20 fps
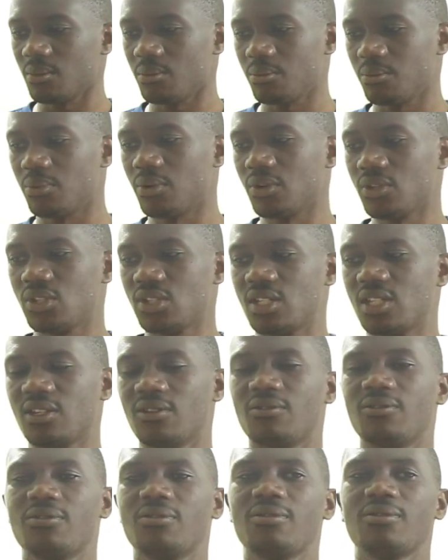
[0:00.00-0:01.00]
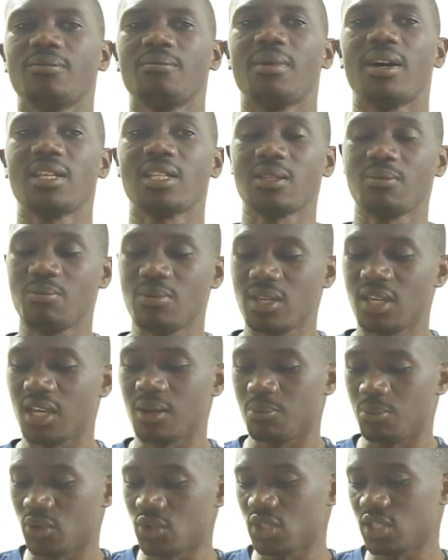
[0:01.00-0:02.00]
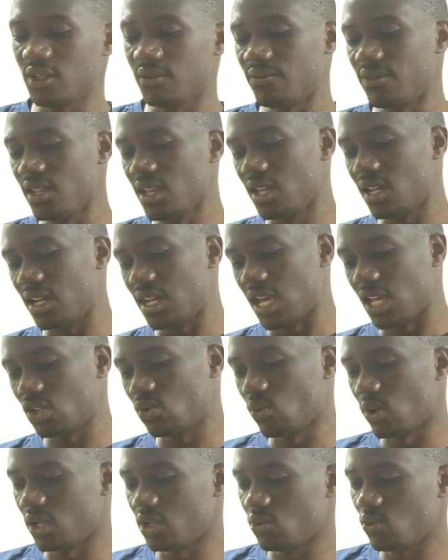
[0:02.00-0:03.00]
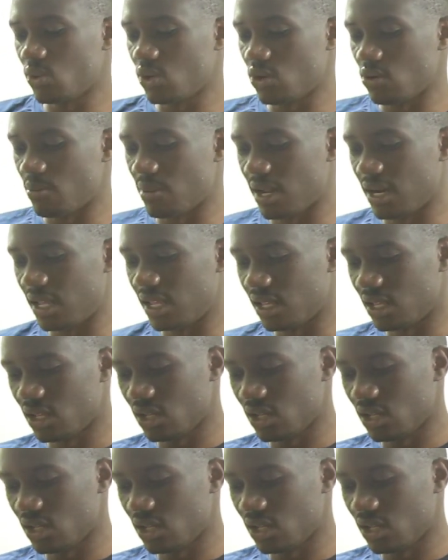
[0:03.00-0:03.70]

positive. Must be a positive. That's what we normally